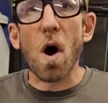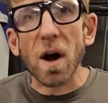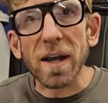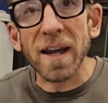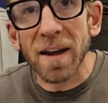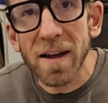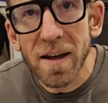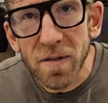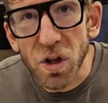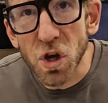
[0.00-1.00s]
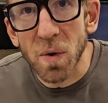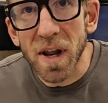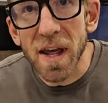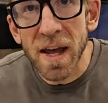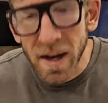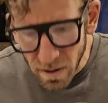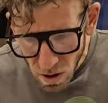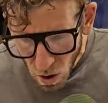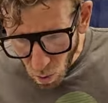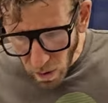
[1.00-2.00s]
walking the unit
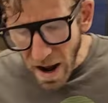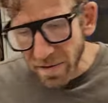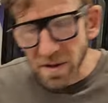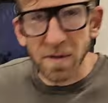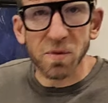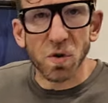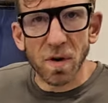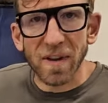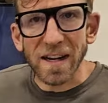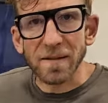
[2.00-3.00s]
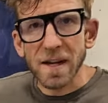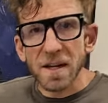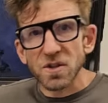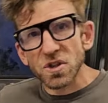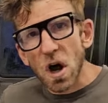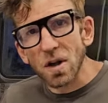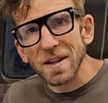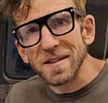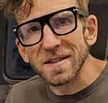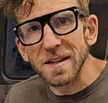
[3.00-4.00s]
in, or having some sort of like
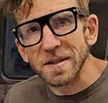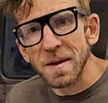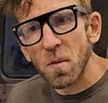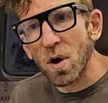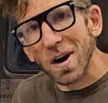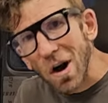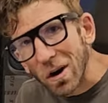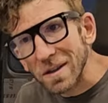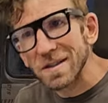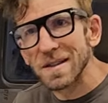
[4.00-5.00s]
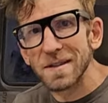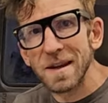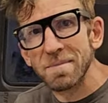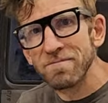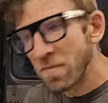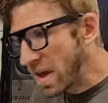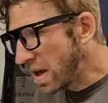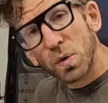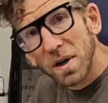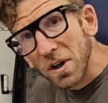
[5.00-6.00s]
dolly system or a cart system,
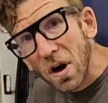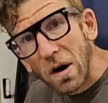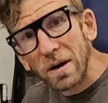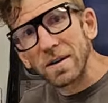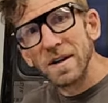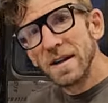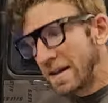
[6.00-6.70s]
gorilla cart,